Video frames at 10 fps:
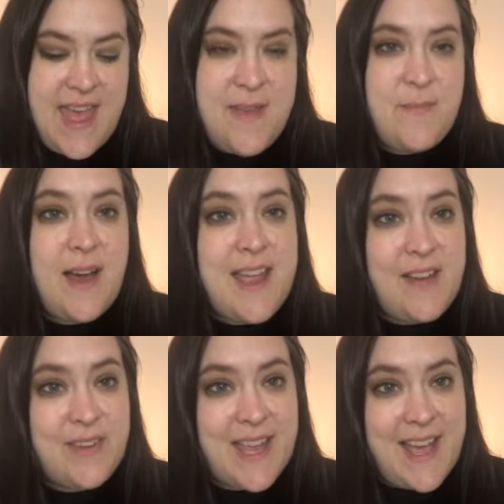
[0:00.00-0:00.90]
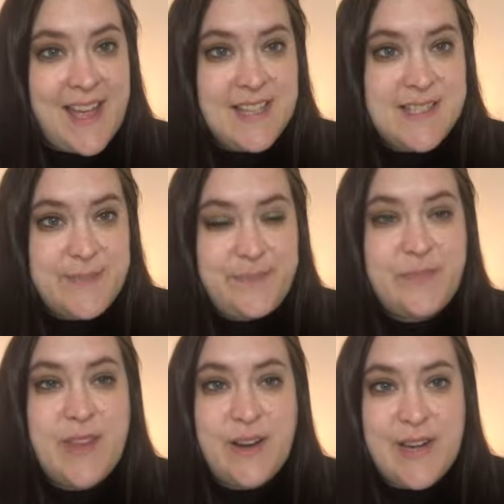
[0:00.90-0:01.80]
Um, I have a cat.
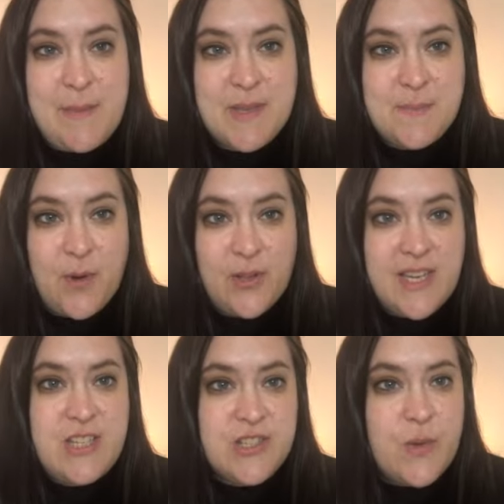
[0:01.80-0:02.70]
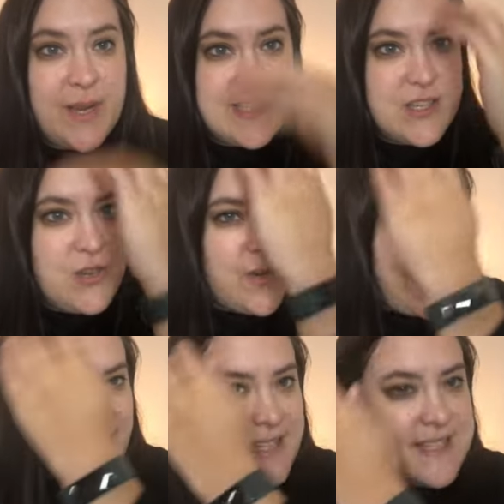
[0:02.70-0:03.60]
Her name is Molly. She's quite a new
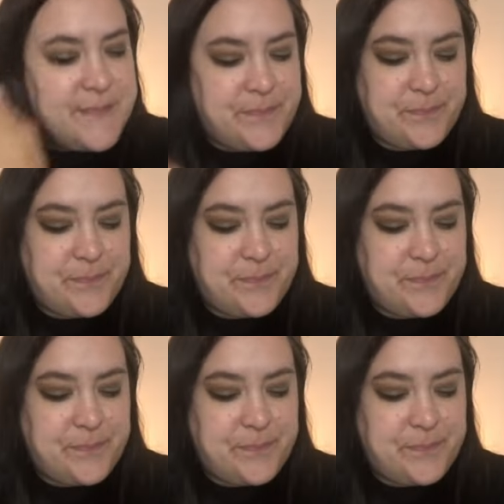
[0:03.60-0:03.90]
cat.